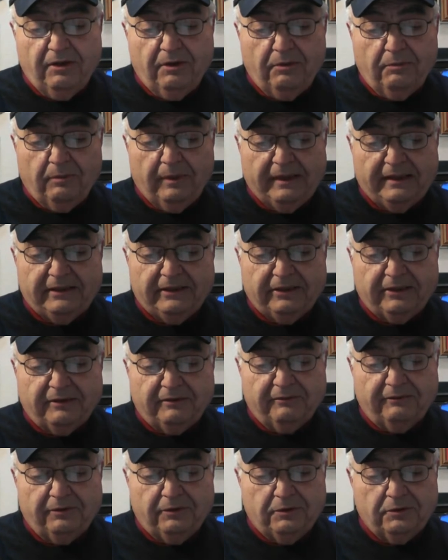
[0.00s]
When the
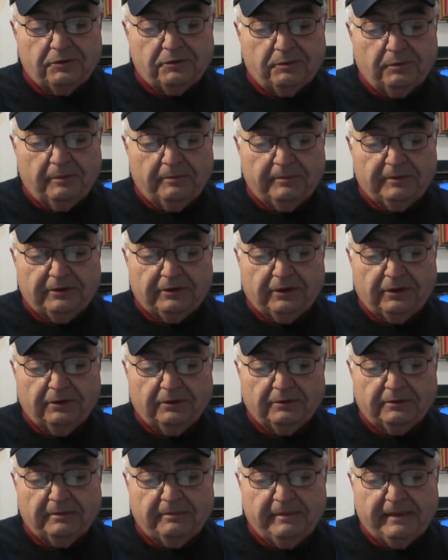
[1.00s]
confused woman
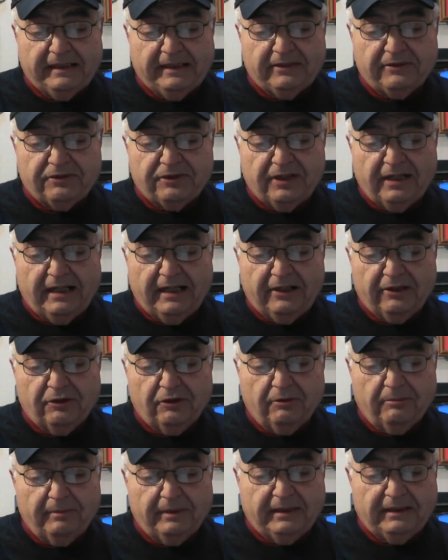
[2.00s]
told the man she had
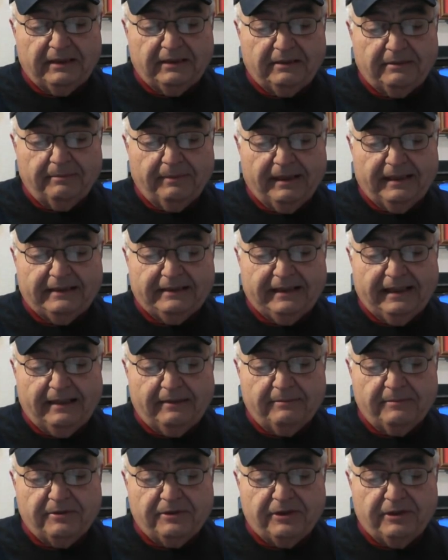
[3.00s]
no money to buy
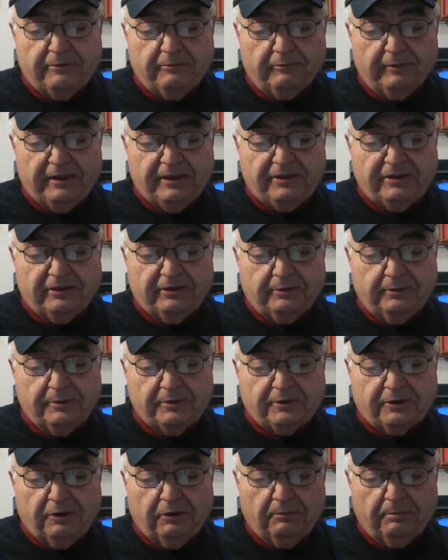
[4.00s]
diamonds, he reached into
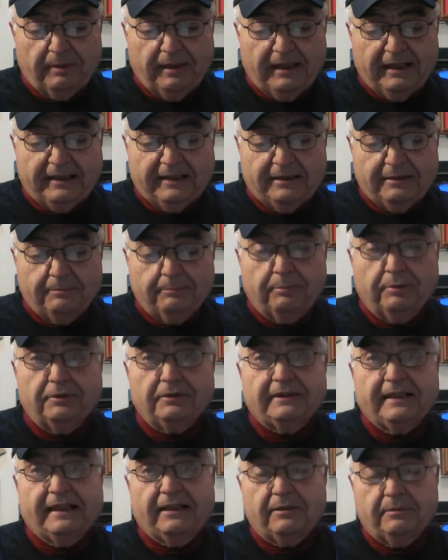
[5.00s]
his coat pocket and
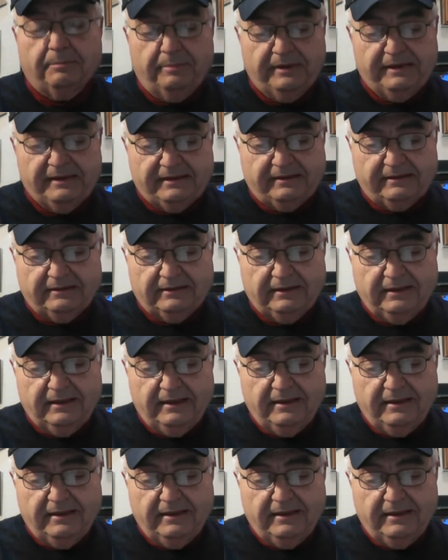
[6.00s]
pulled out a pistol.